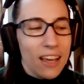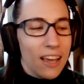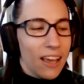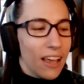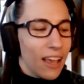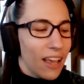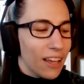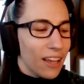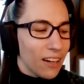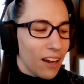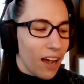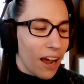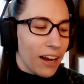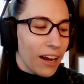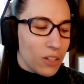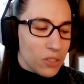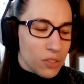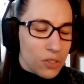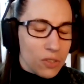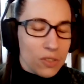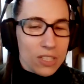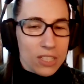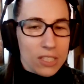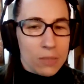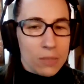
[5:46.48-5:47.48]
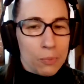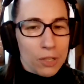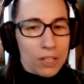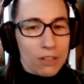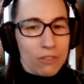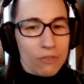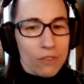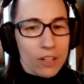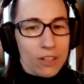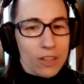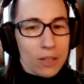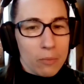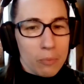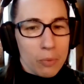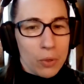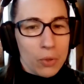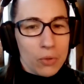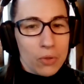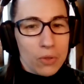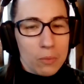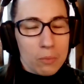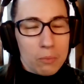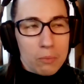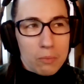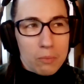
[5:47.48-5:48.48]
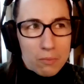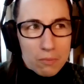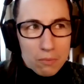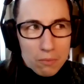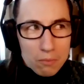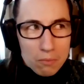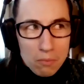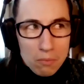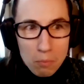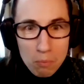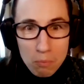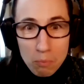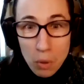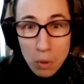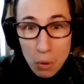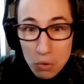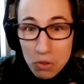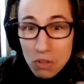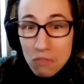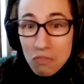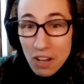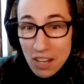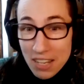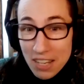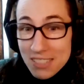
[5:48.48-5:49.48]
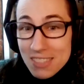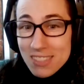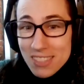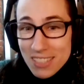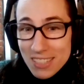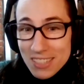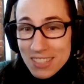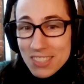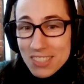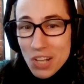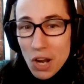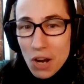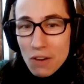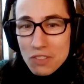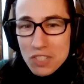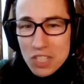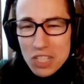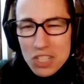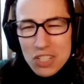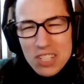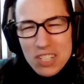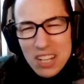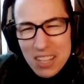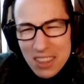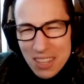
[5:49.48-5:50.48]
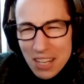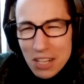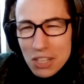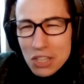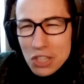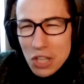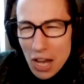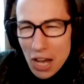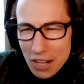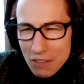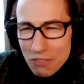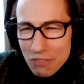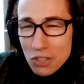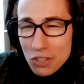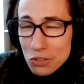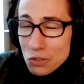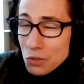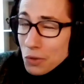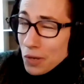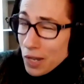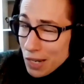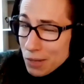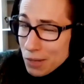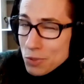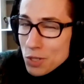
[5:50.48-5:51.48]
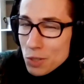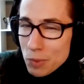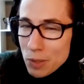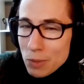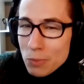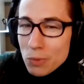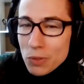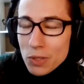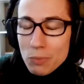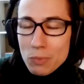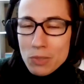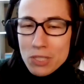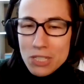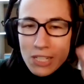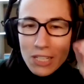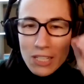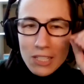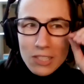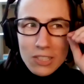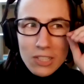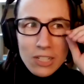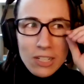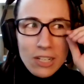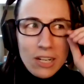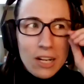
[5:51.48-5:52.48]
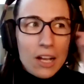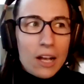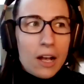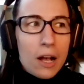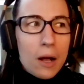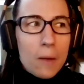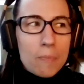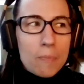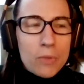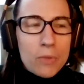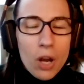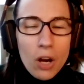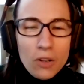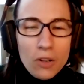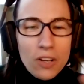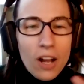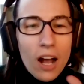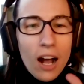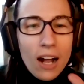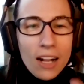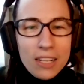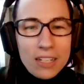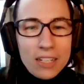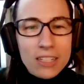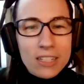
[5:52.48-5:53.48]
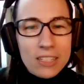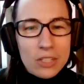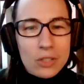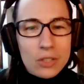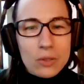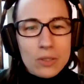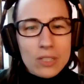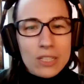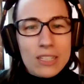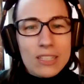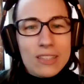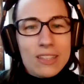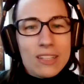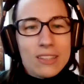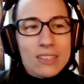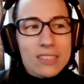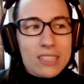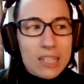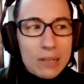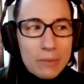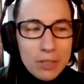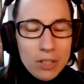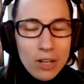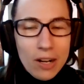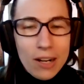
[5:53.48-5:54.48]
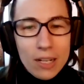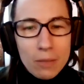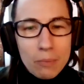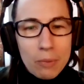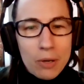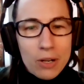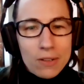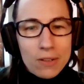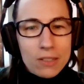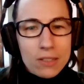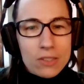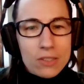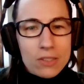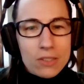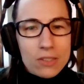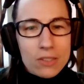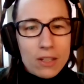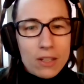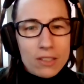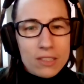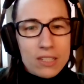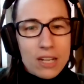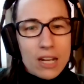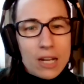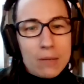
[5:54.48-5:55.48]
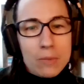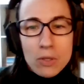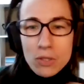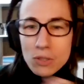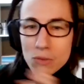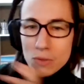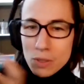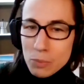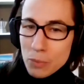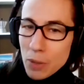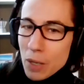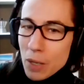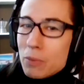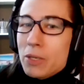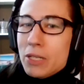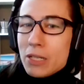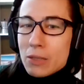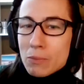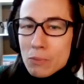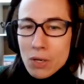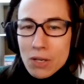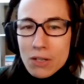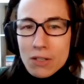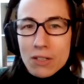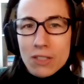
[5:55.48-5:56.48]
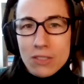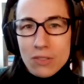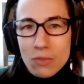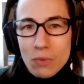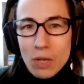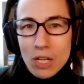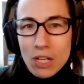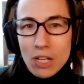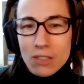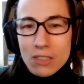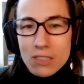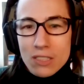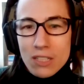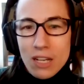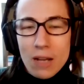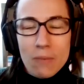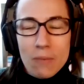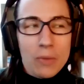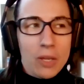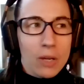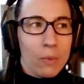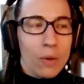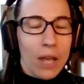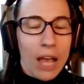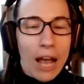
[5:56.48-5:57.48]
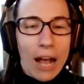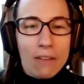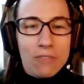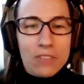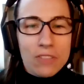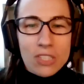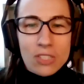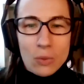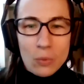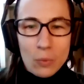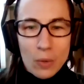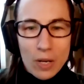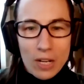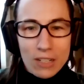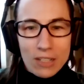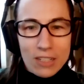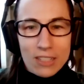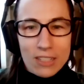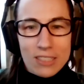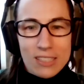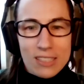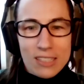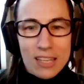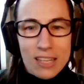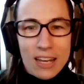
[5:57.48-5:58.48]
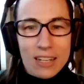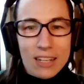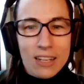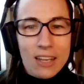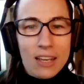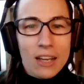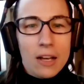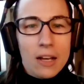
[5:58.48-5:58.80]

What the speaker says: And I also think it's pretty fair that both of us in this conversation, I think a lot of other New Hampshire people in particular, are not going to agree that the Democratic Party is right all the time or the Republican Party is right all the time. Like we have this awareness that